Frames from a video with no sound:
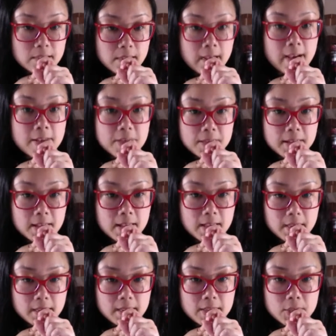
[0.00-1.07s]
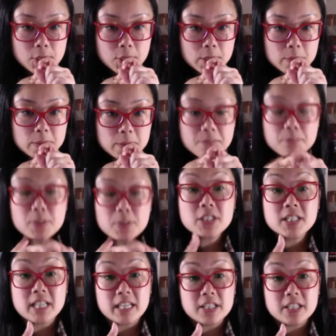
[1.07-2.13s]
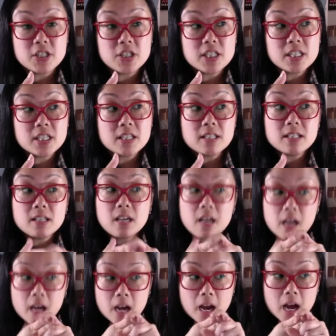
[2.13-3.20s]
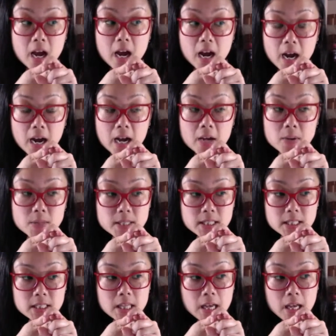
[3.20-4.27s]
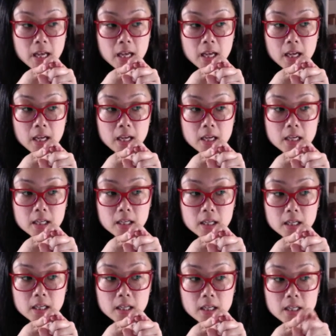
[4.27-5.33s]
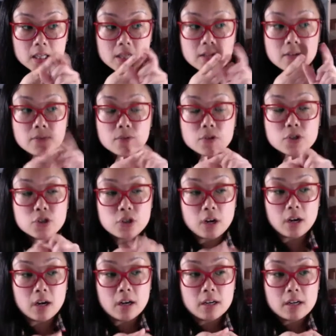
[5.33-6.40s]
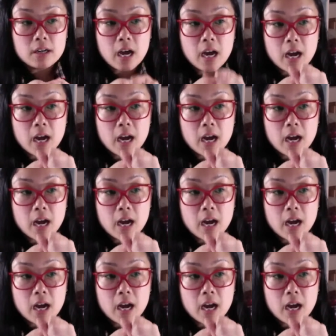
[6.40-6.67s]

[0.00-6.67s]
I think in terms of percentages, I would say for Jon,